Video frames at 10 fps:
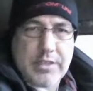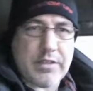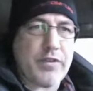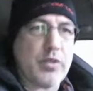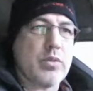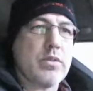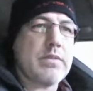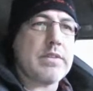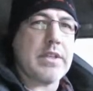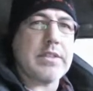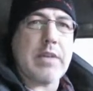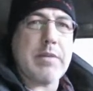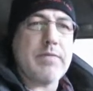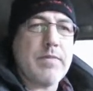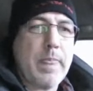It's the fuel. It's not
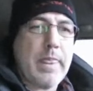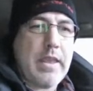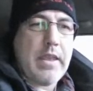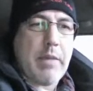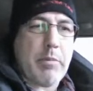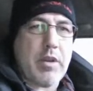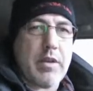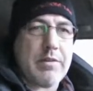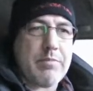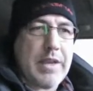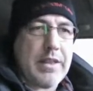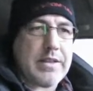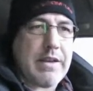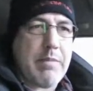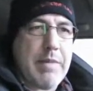timing. I'm going to make the
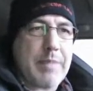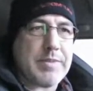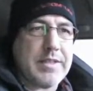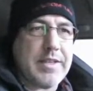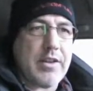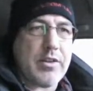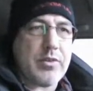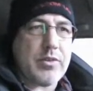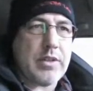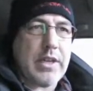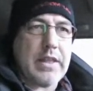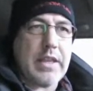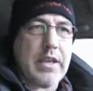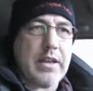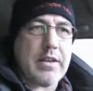time maps identical and
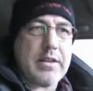then